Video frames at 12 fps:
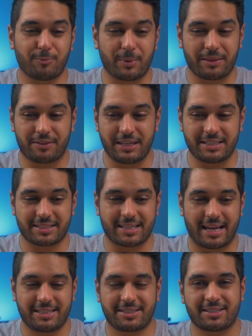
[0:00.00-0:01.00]
with these
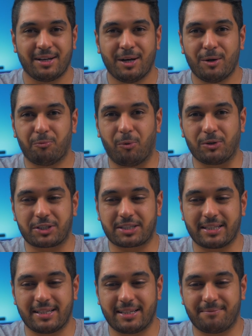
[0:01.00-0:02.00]
tests was
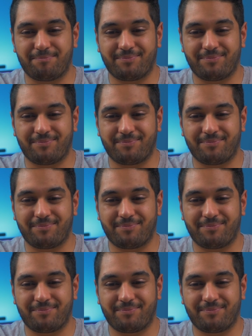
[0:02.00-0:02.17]
that,